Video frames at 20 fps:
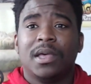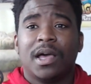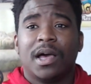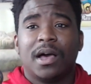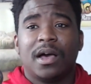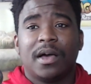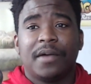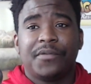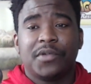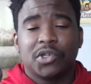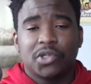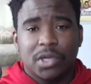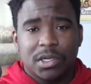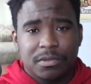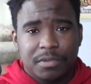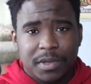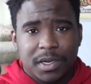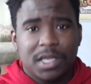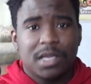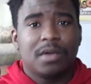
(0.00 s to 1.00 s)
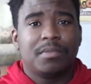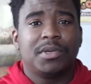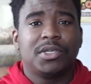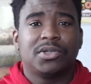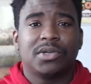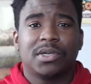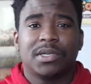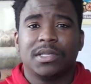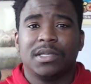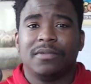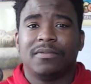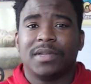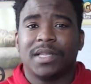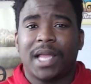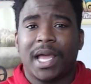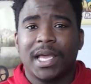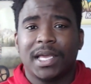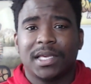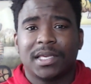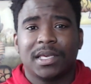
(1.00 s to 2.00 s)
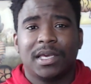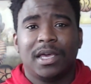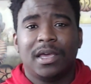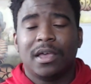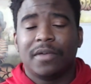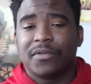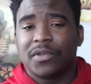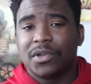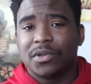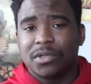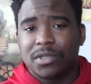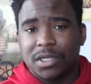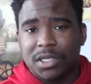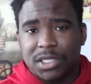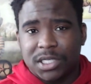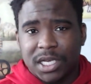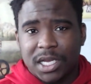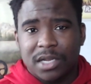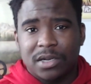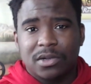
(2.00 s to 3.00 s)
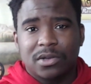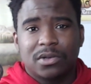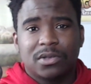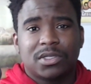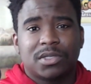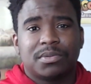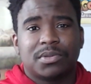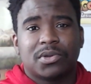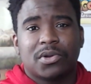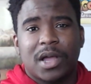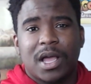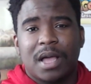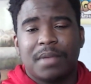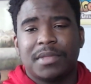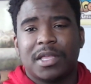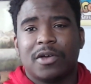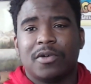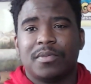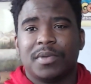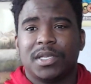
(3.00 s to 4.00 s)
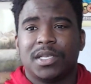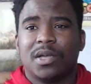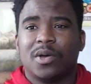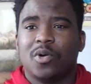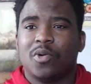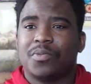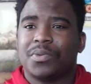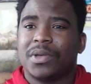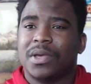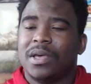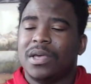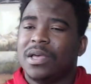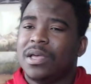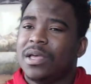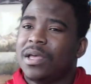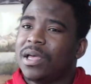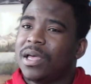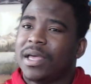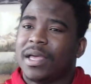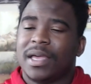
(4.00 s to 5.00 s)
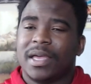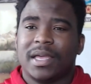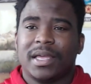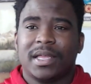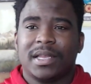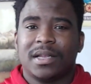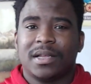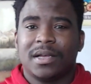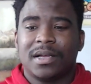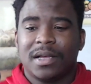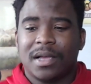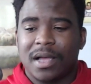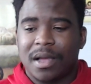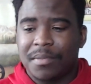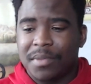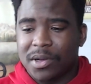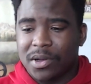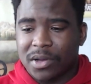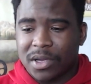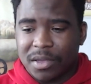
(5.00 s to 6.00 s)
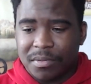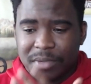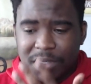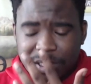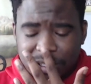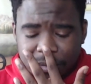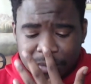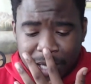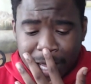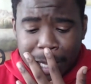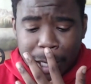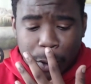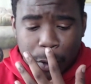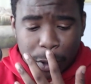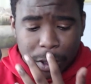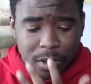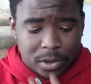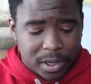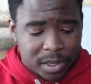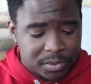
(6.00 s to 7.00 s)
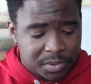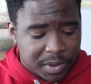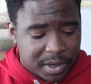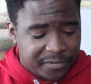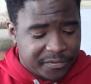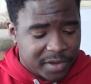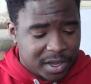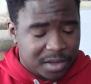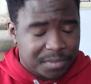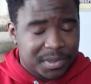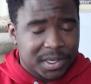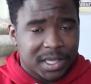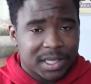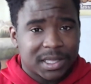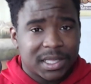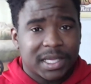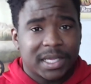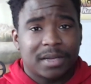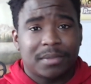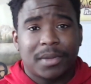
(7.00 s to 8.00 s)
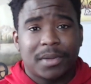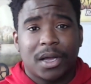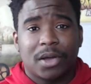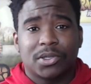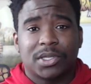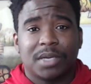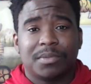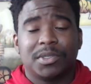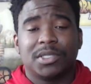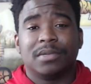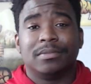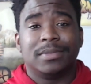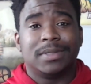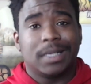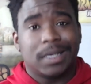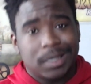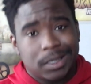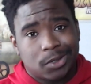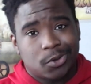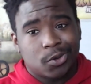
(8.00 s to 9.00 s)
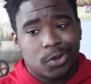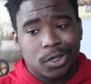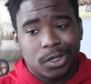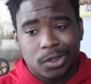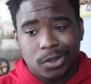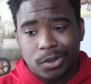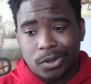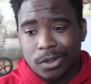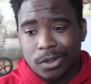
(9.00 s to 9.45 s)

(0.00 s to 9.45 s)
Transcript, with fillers: Uh, if you enjoyed the video, be sure to leave a like. If you're new to the channel, subscribe, that would be dope. And uh, I'm gonna go get me some NyQuil. As a matter of fact, I'm gonna get lit. I'm about to take me some DayQuil.